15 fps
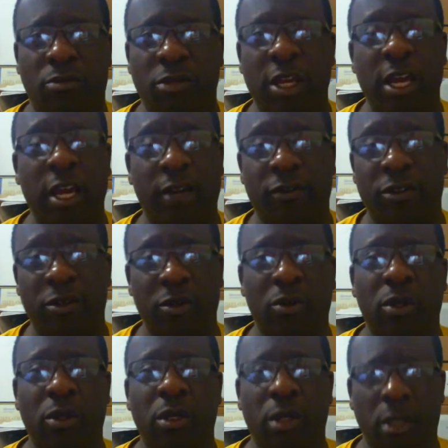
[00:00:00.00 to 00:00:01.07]
they have to
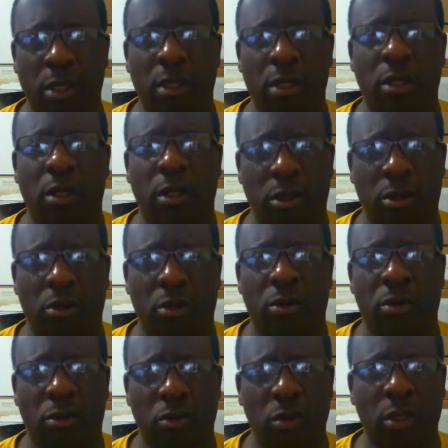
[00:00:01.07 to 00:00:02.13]

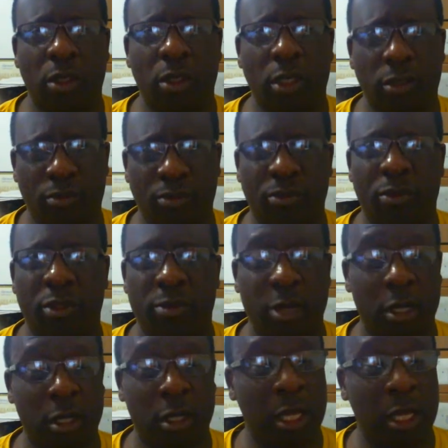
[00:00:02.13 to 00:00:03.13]
really spend a